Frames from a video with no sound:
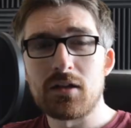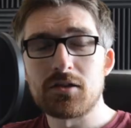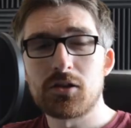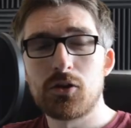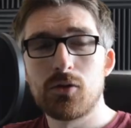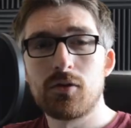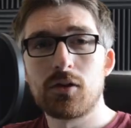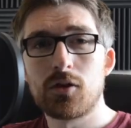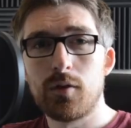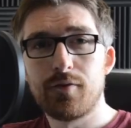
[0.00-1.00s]
and
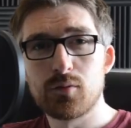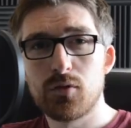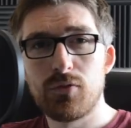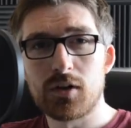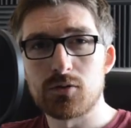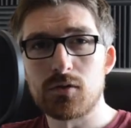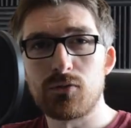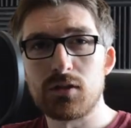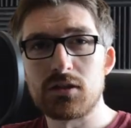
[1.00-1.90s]
securing a comfortable victory for